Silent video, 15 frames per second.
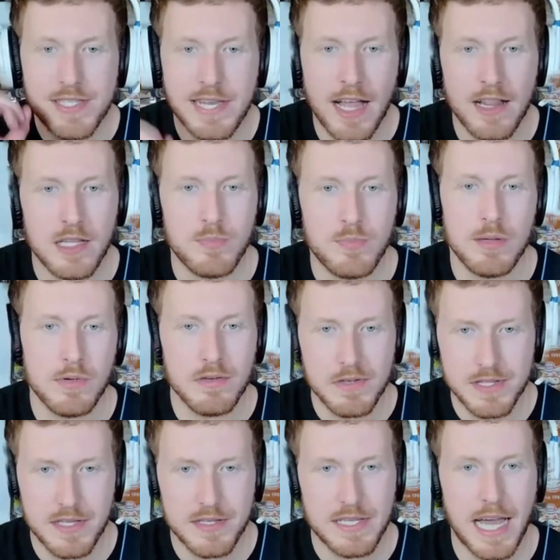telling people he
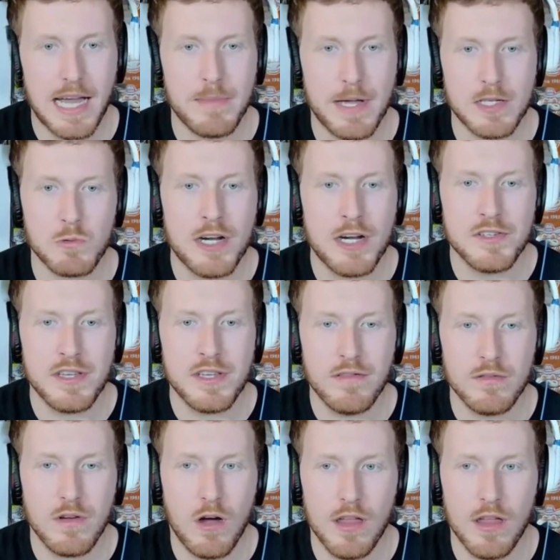was the second best wide receiver